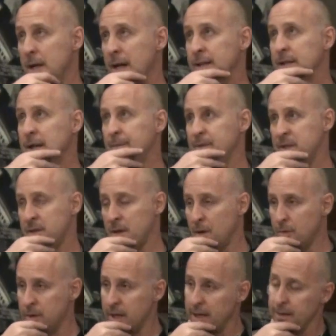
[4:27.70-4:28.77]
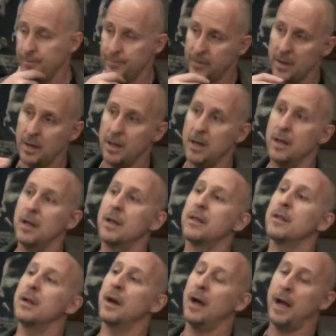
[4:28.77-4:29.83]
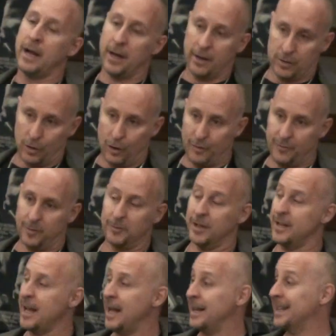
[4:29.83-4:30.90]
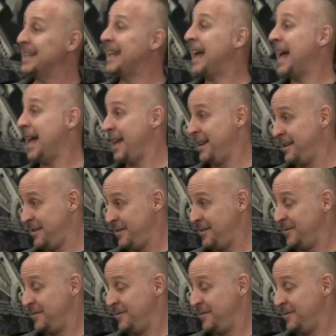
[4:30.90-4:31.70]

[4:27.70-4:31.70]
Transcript: Ended up at Sony. I got a call from Lynette again